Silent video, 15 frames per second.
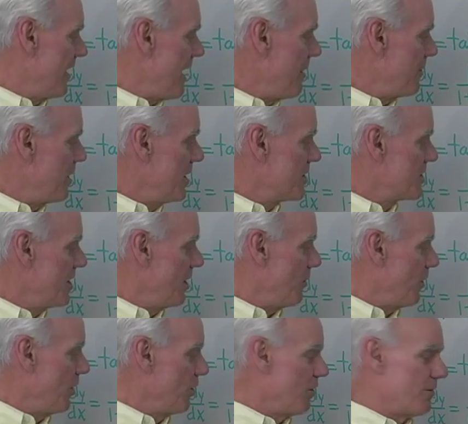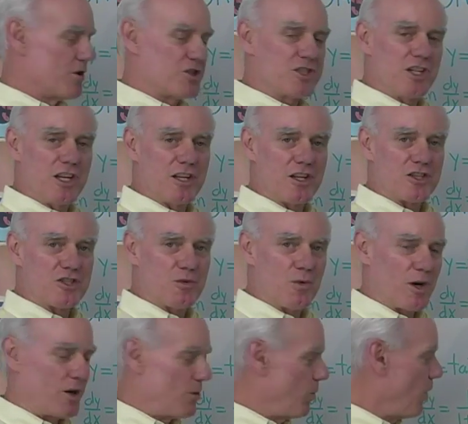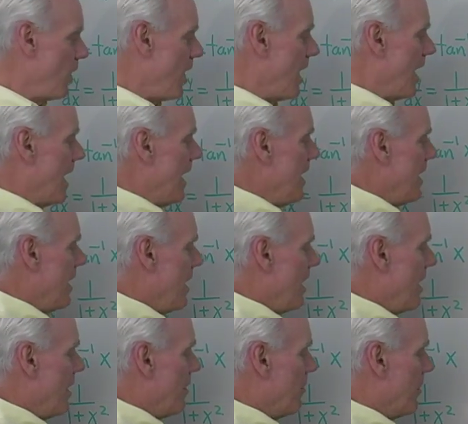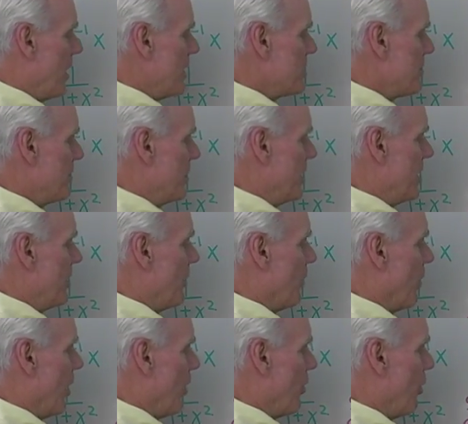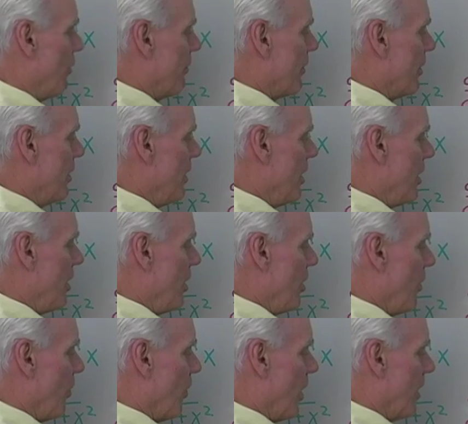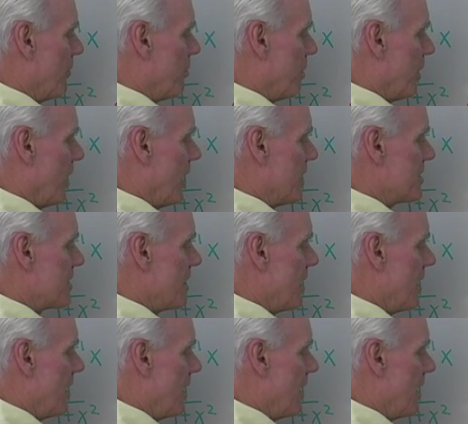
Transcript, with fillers: That means that 1 over secant squared y must be 1 over 1 plus